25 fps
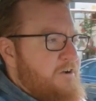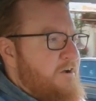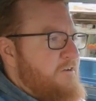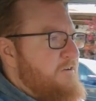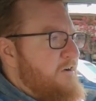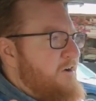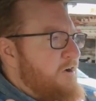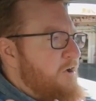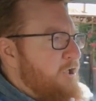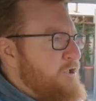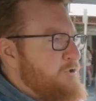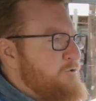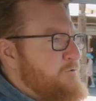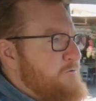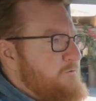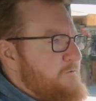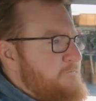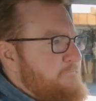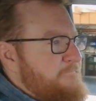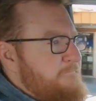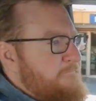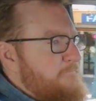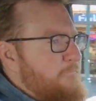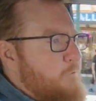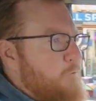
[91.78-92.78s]
an Ultra
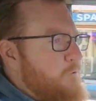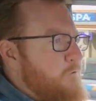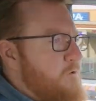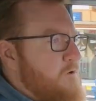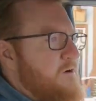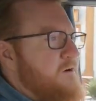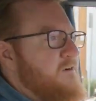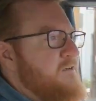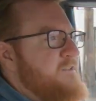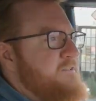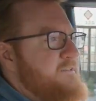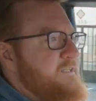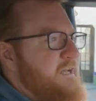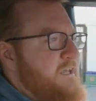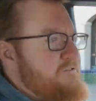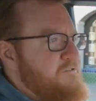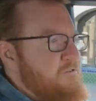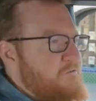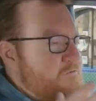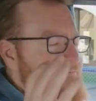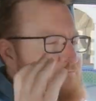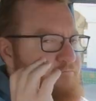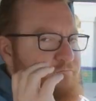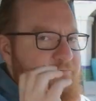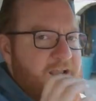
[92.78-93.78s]
4
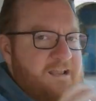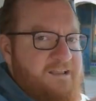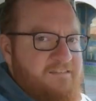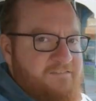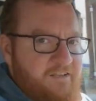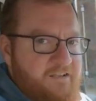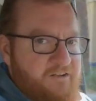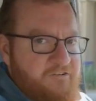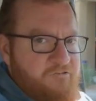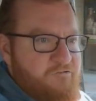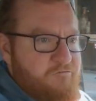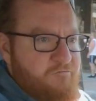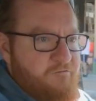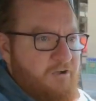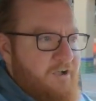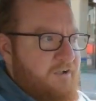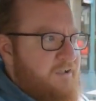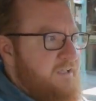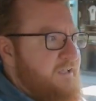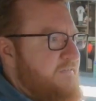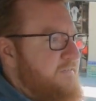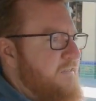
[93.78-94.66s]
desert racing truck,